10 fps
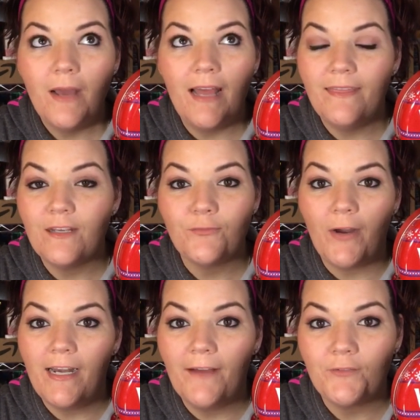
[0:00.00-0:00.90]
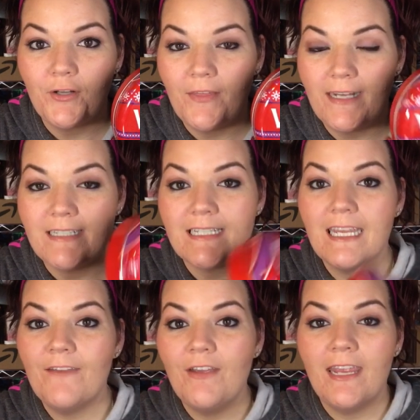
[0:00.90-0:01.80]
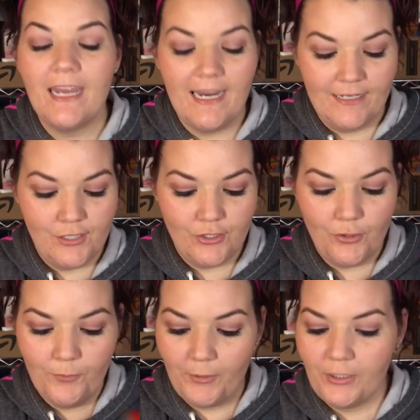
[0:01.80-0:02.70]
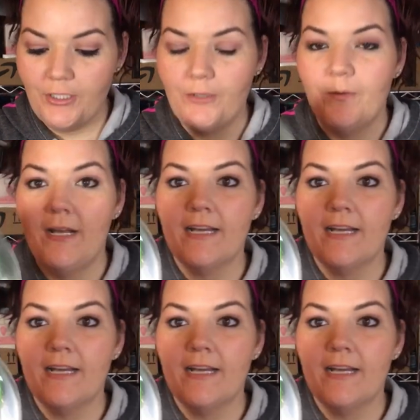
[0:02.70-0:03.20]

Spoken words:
I think right after Thanksgiving. It is super cute.